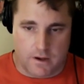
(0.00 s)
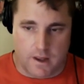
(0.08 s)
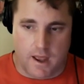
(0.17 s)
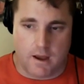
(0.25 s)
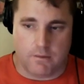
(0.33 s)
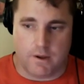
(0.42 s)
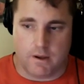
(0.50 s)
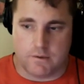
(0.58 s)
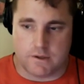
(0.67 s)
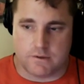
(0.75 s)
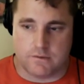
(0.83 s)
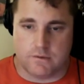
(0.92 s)
I
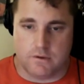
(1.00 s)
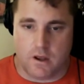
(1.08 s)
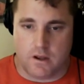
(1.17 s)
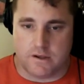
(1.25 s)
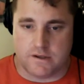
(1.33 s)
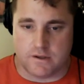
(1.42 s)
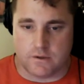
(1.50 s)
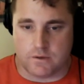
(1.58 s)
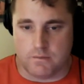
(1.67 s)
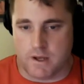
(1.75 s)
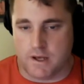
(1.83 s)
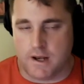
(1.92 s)
was on
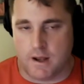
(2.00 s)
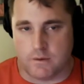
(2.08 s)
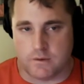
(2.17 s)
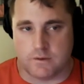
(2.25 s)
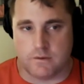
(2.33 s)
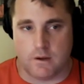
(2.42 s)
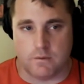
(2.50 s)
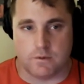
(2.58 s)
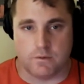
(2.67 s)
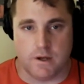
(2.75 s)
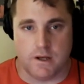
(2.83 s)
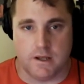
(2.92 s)
social media and I was
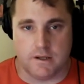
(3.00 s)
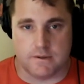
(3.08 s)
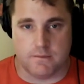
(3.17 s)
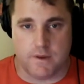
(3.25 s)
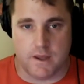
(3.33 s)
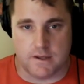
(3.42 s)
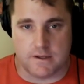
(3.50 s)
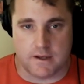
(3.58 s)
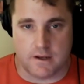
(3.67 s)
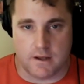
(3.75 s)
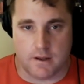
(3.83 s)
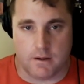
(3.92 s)
reading some things
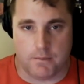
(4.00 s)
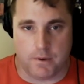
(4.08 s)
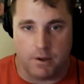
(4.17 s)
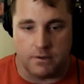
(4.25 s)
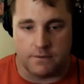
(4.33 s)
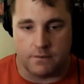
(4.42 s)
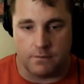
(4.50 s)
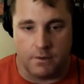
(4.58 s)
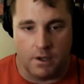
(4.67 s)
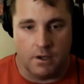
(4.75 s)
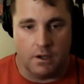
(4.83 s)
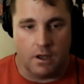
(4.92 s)
and a post from
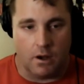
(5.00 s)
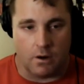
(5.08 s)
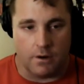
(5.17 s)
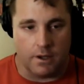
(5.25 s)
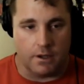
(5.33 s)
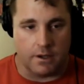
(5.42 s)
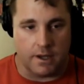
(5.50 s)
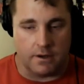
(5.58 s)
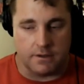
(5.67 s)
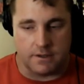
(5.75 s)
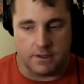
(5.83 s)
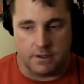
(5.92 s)
Aria
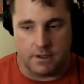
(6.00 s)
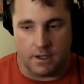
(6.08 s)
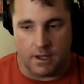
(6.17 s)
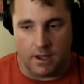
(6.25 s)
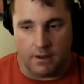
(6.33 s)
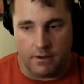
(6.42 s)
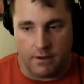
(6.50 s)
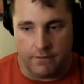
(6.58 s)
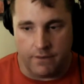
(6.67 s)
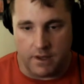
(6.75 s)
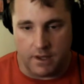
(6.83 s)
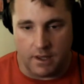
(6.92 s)
Garrison
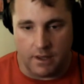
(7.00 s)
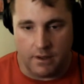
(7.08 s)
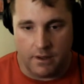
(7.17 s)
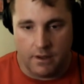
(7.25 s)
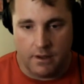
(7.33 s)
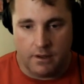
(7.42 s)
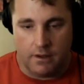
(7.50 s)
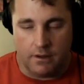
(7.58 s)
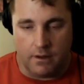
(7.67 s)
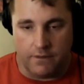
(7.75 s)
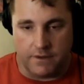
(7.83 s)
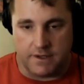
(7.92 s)
of the
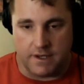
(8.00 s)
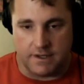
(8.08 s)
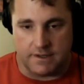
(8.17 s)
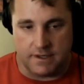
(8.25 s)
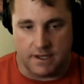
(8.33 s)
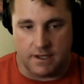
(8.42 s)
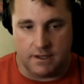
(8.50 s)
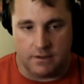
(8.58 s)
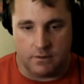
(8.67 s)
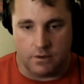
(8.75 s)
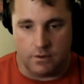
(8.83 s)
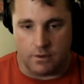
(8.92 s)
Tennessean,
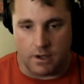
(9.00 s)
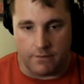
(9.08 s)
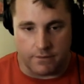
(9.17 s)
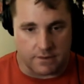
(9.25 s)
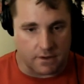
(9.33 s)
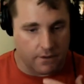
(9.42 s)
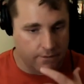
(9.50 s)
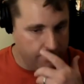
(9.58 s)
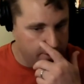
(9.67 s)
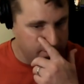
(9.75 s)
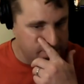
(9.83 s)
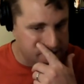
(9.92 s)
who covers all the
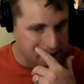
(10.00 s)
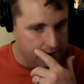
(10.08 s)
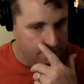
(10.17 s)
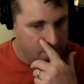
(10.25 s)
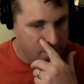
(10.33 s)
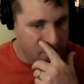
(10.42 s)
Vandy stuff.